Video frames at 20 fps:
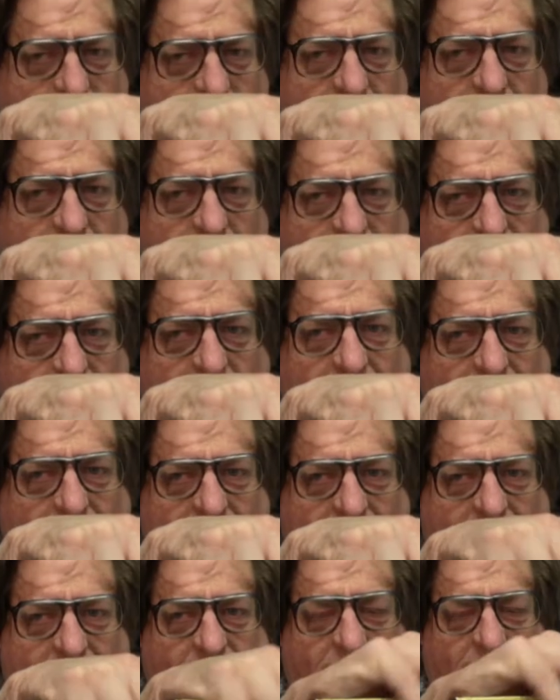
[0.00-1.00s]
of tell, like,
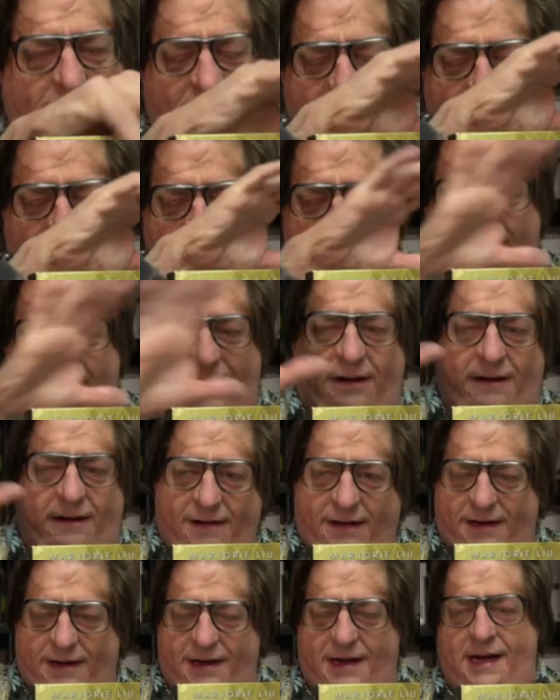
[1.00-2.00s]
it's heading
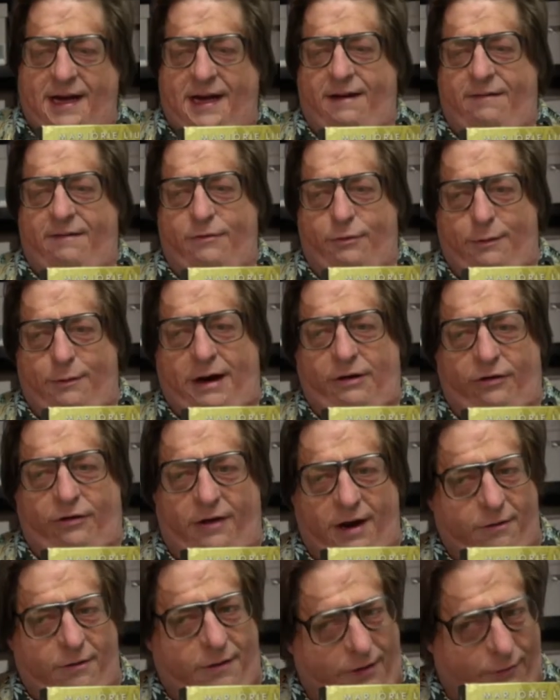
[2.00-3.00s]
in a
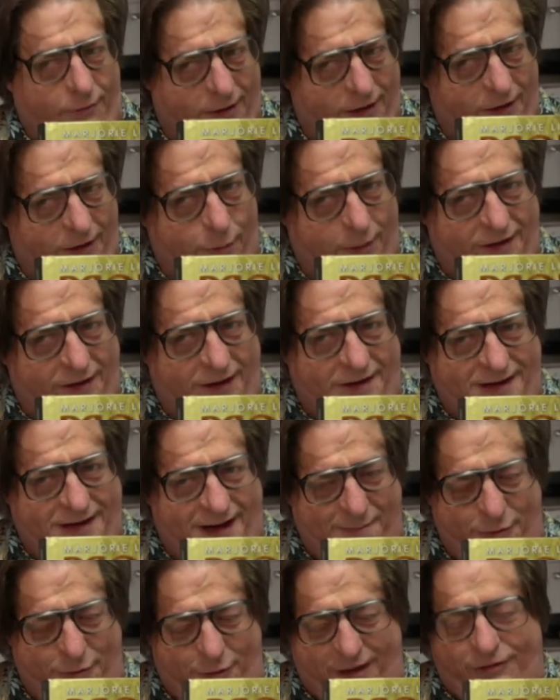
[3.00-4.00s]
direction. I don't really know what the
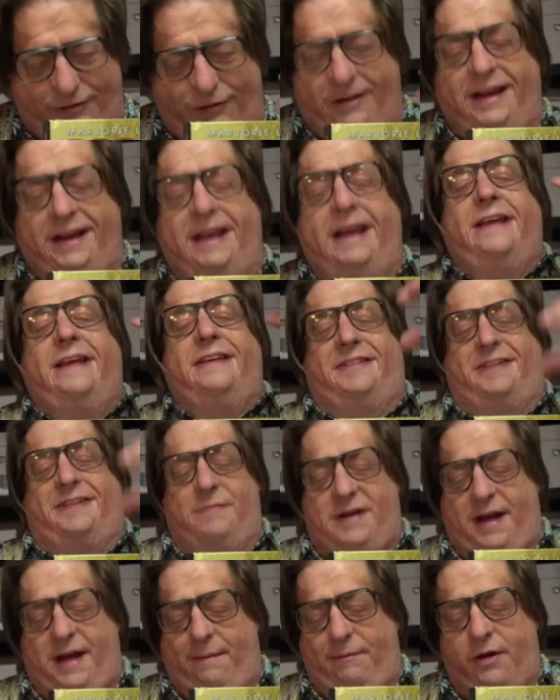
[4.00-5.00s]
damn direction is
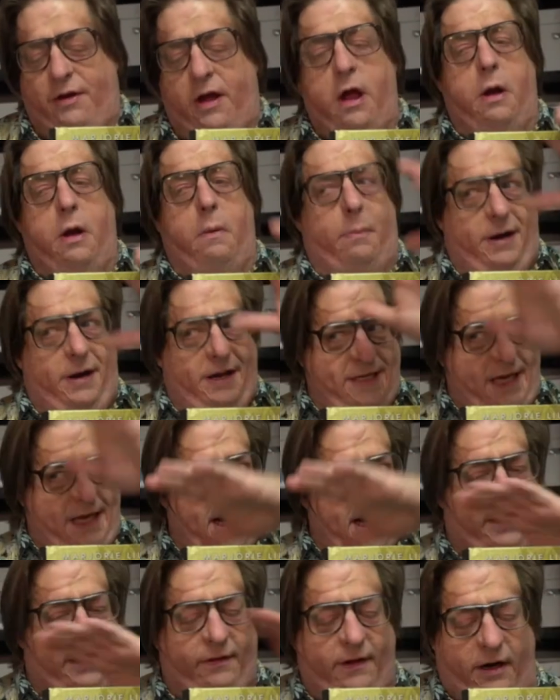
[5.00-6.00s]
sometimes, but it's
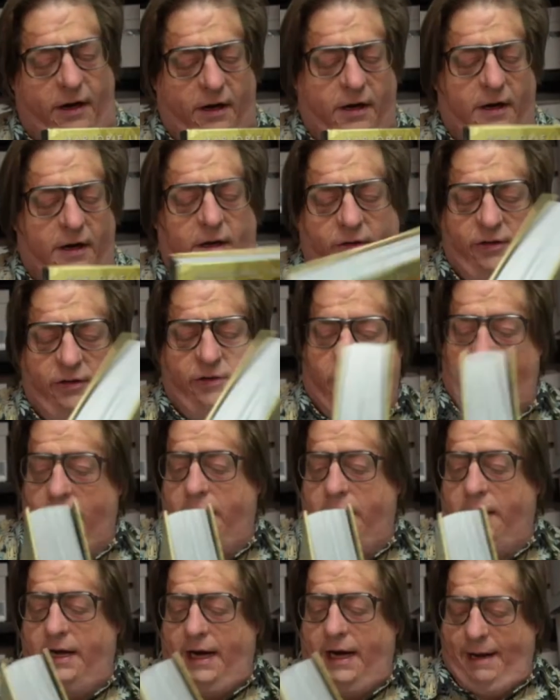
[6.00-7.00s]
heading there. So,
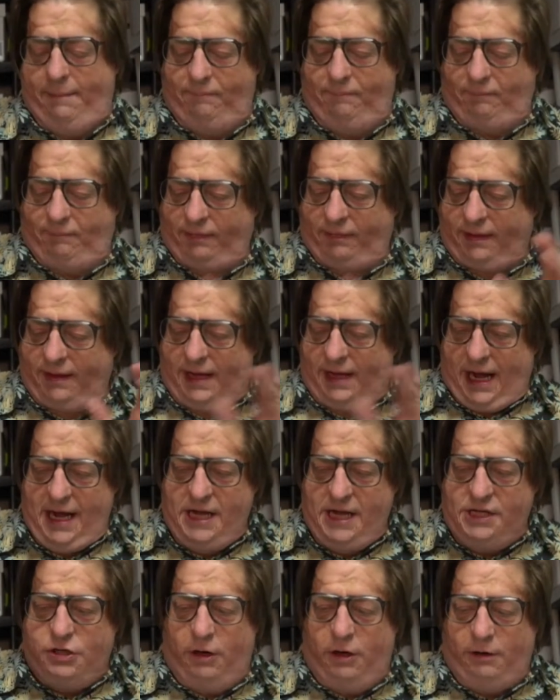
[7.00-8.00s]

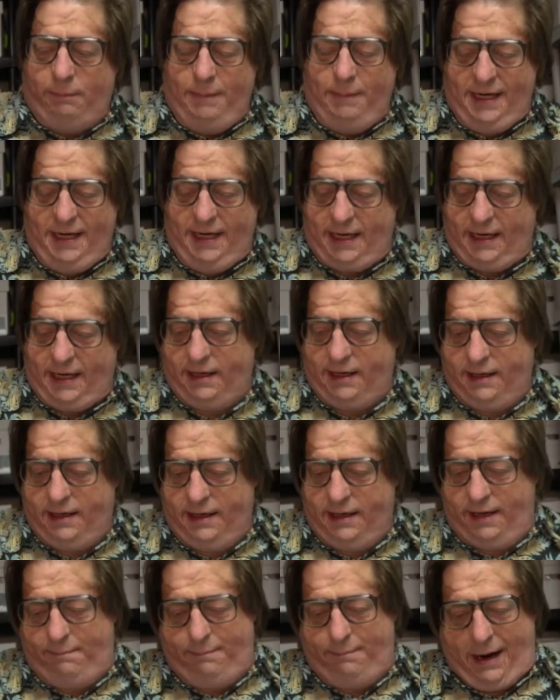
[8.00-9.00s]
it took me
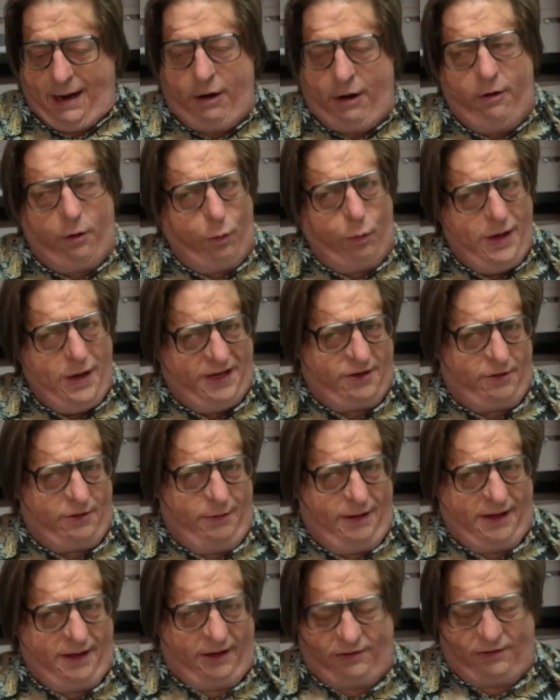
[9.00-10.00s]
about a week to
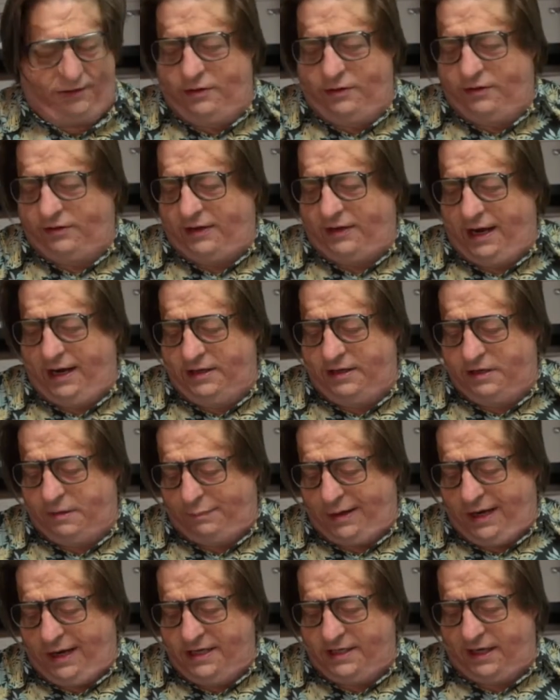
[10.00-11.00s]
read this, which is kind of
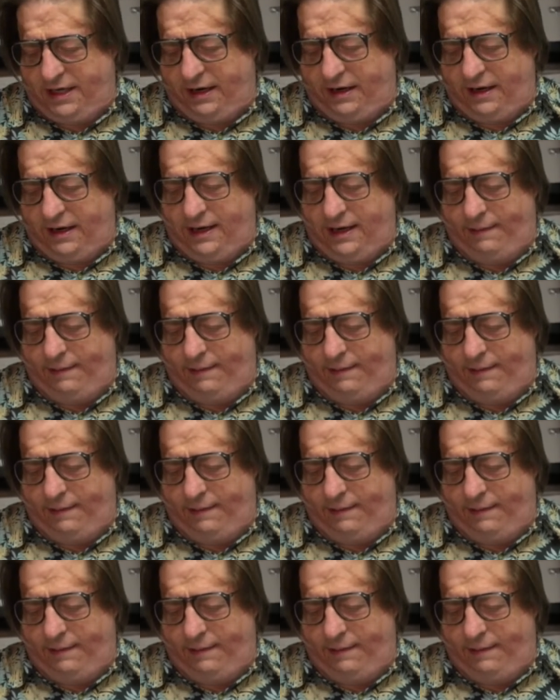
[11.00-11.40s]
surprising.